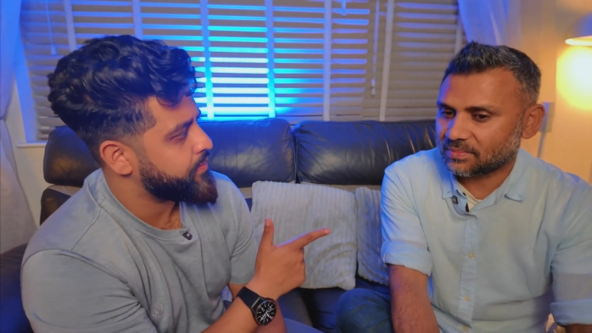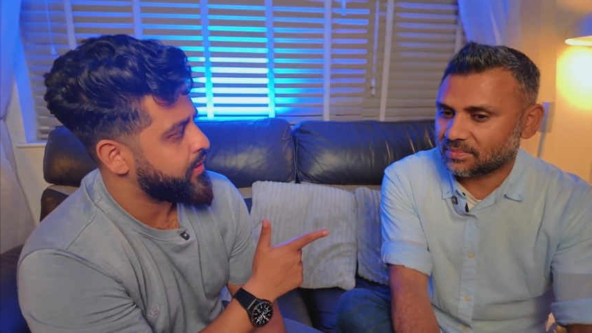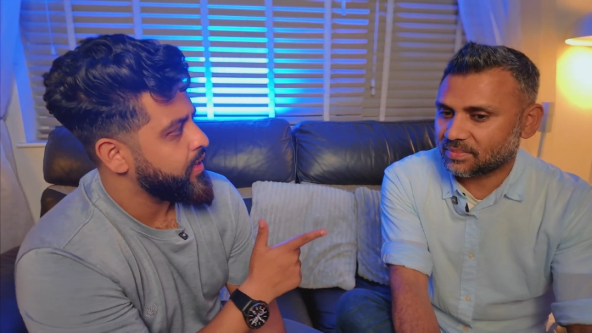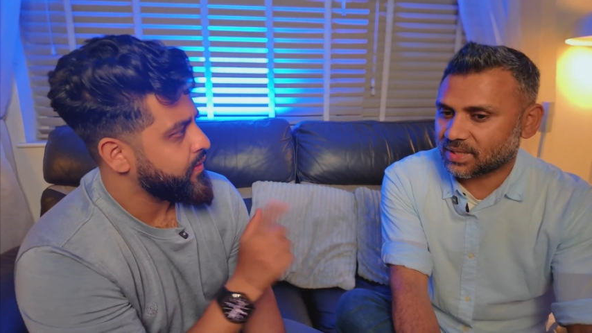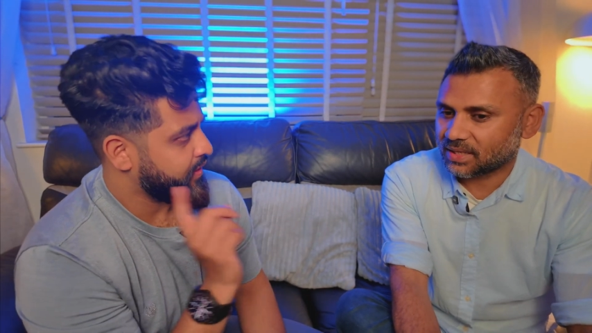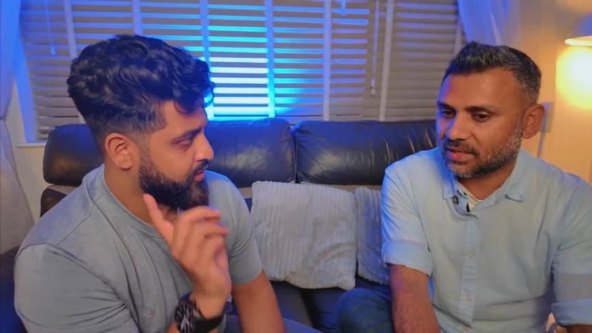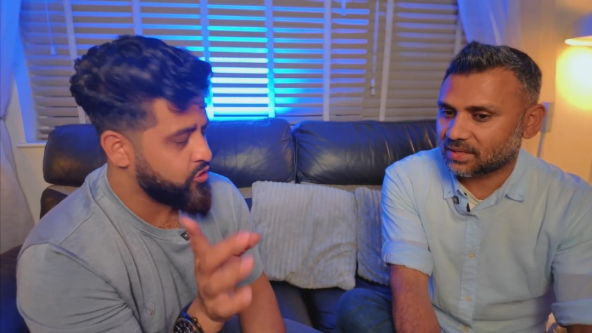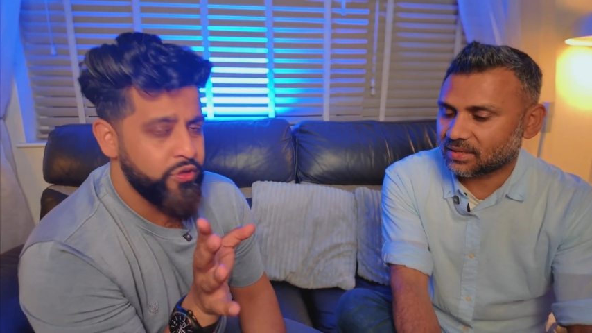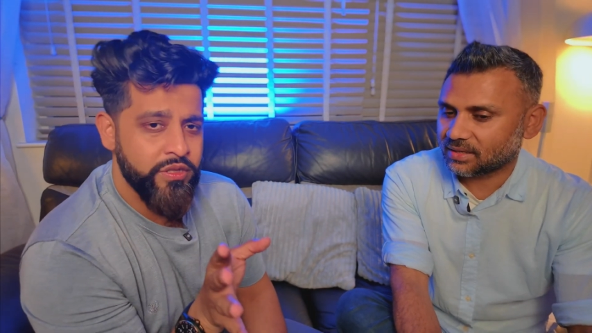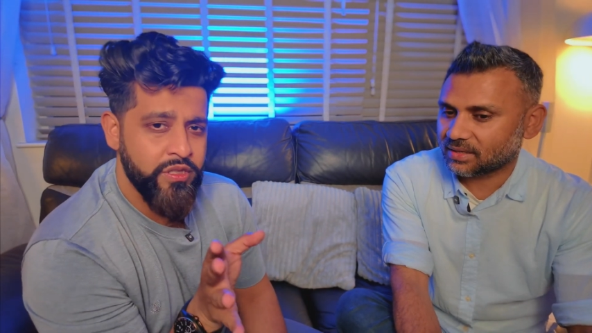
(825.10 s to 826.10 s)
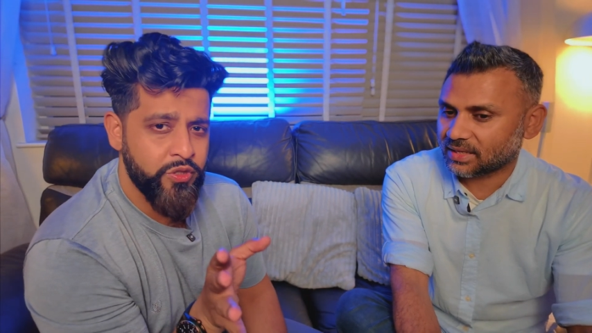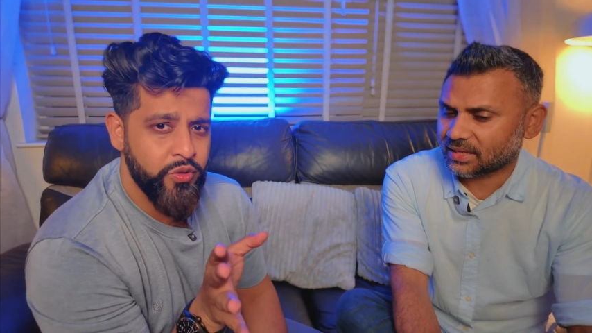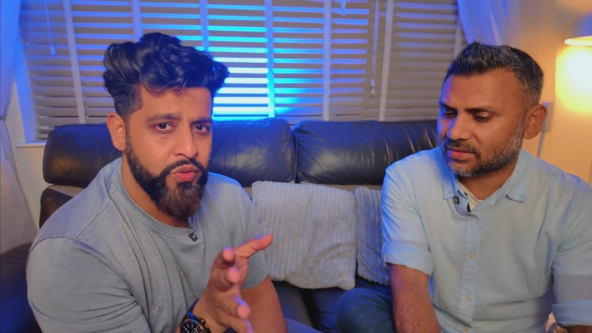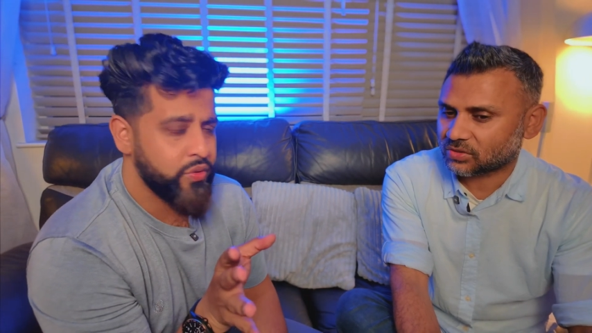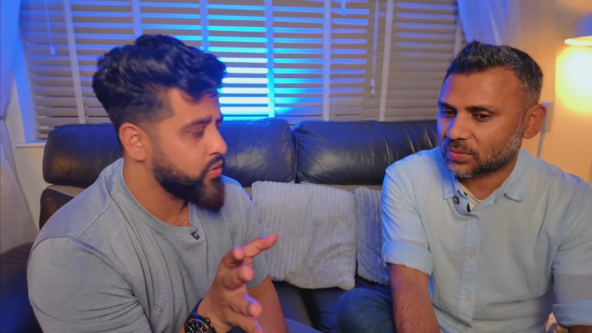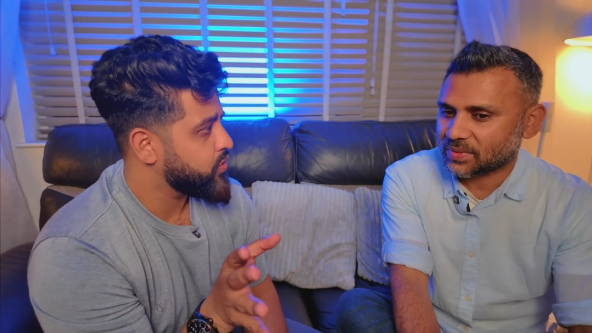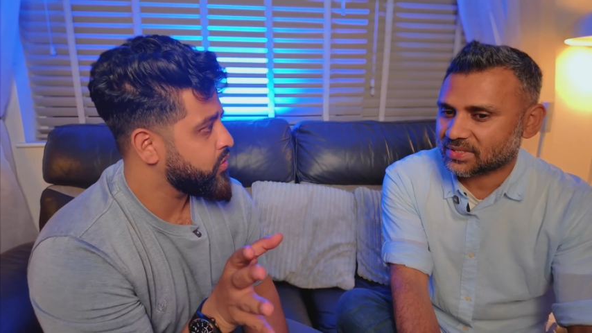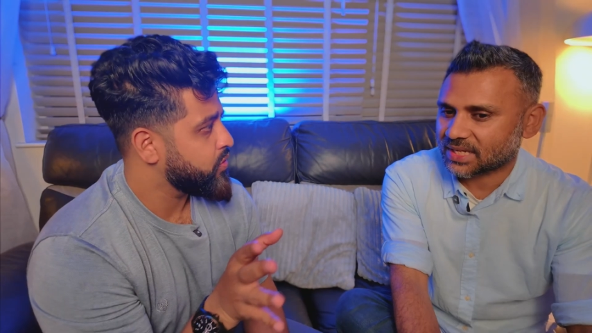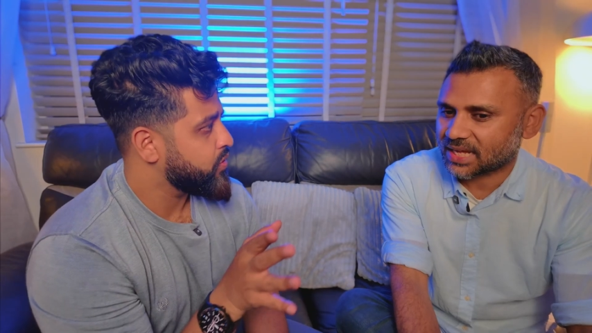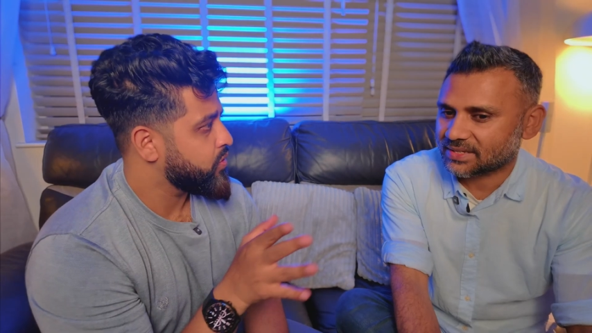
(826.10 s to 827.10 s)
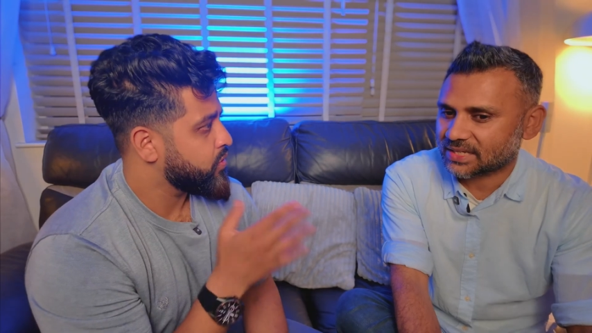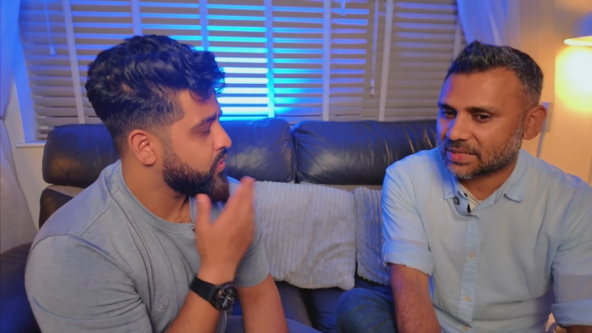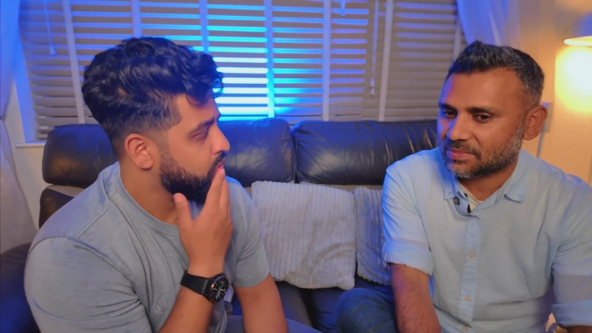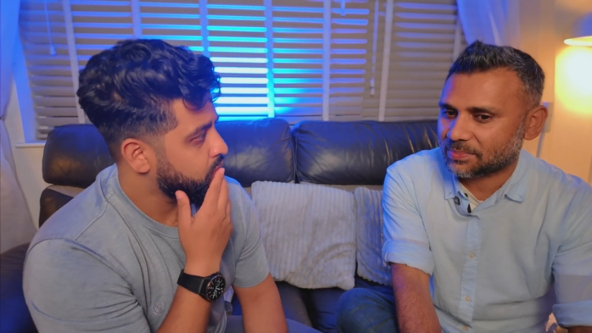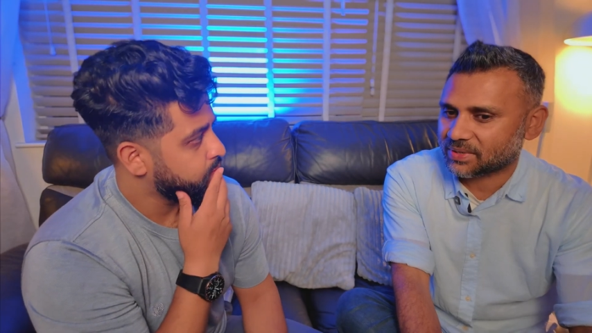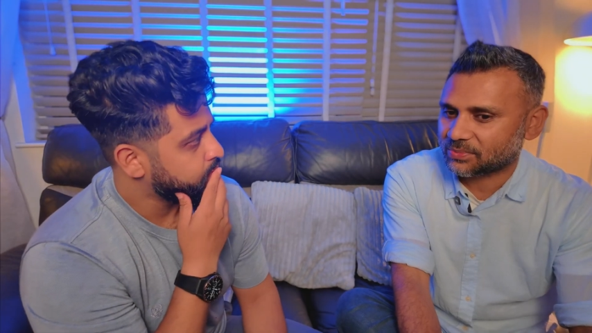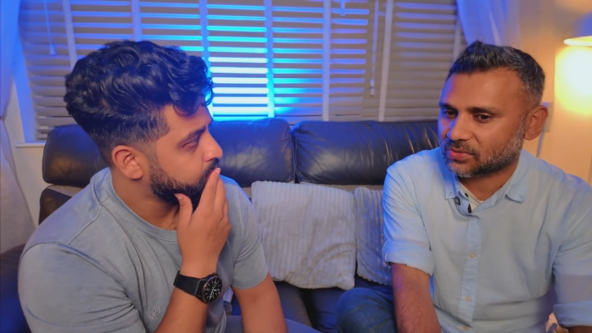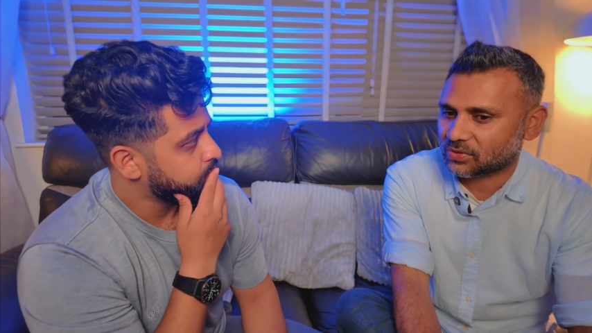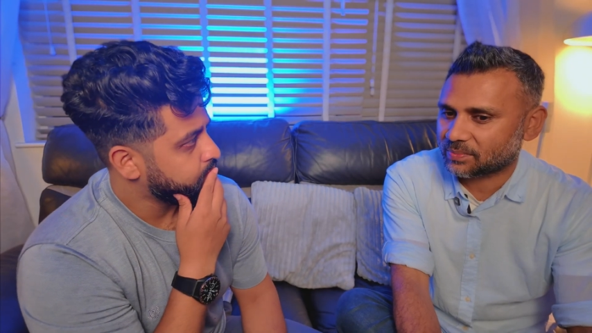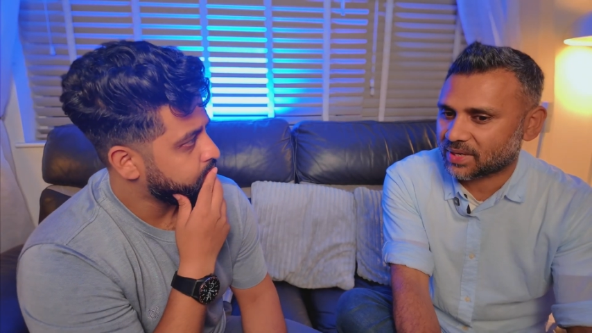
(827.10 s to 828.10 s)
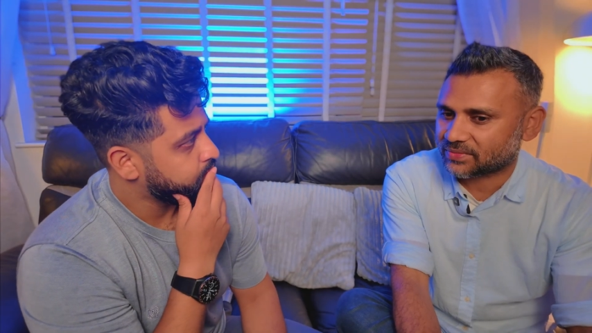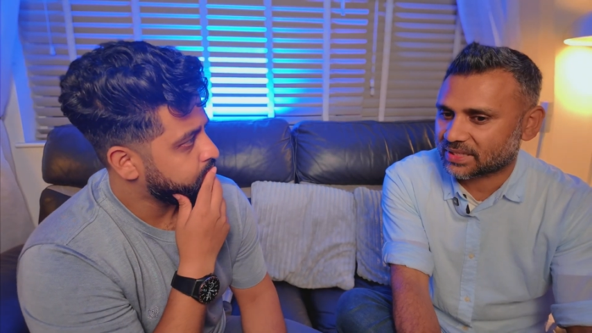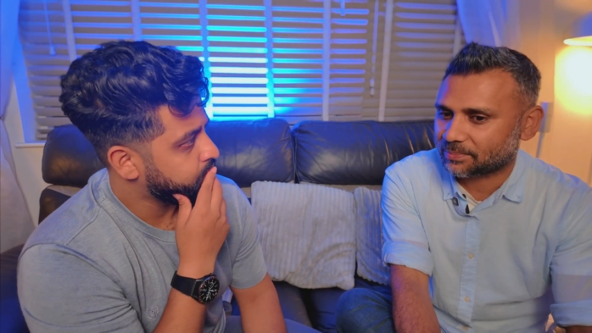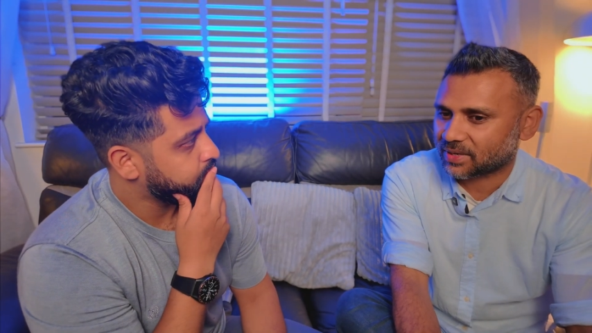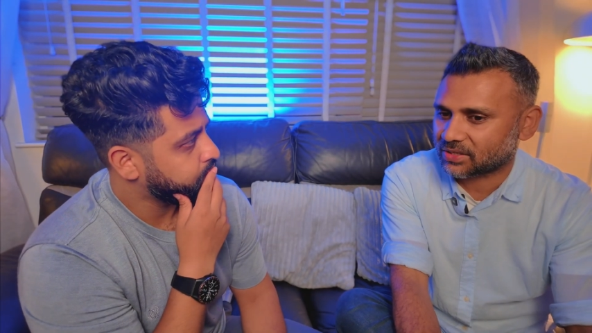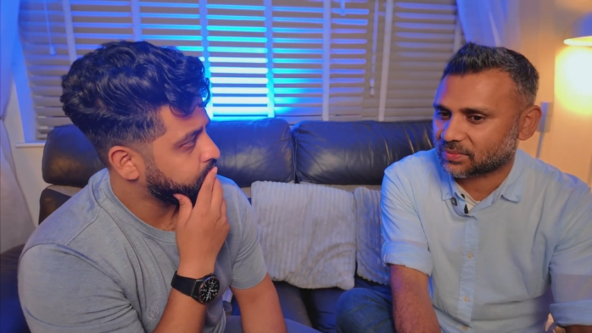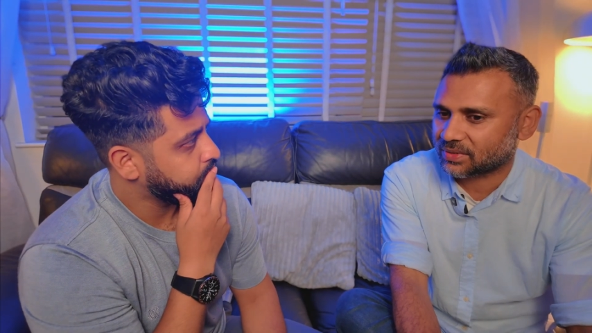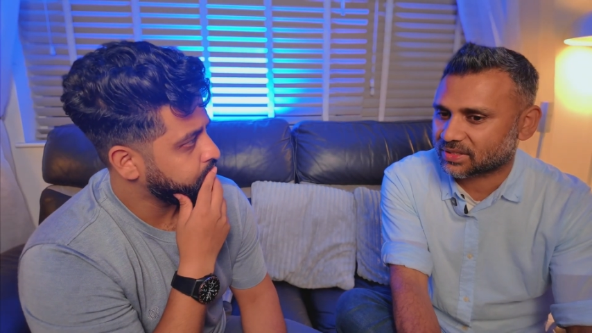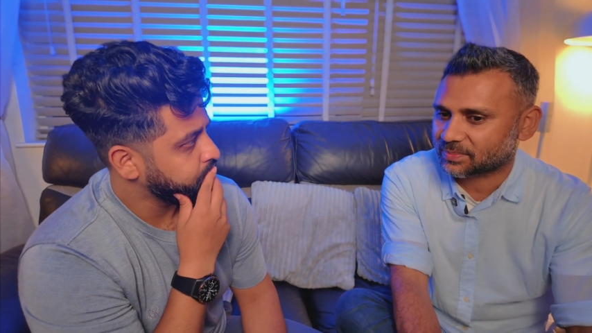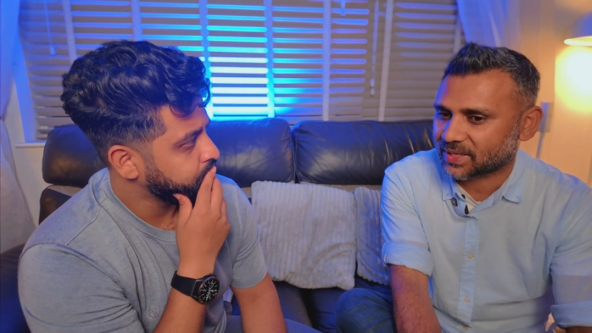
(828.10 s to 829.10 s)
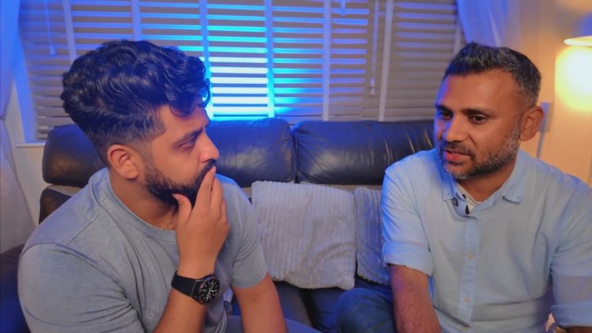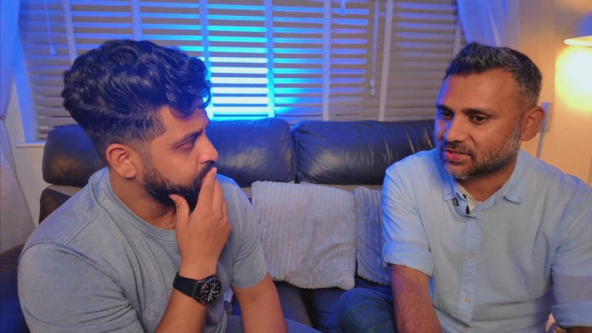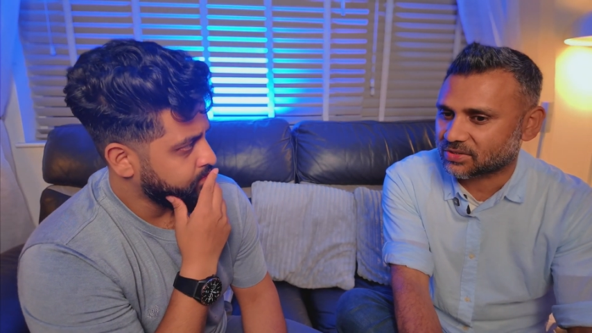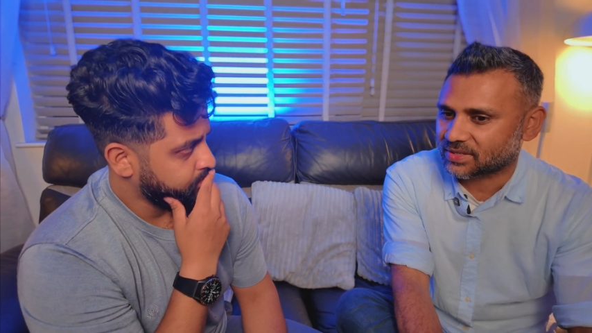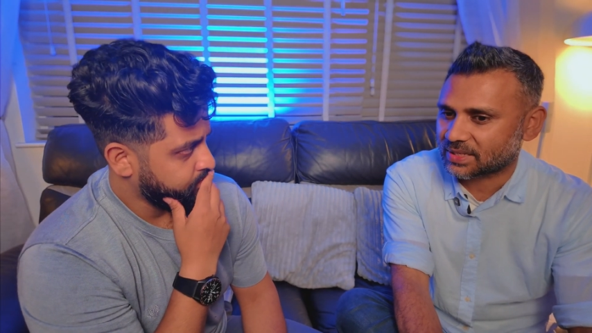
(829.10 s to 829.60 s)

Speaker 1: Um, that students need like to... topics that hasn't come up in pure maths, like binomial expansion.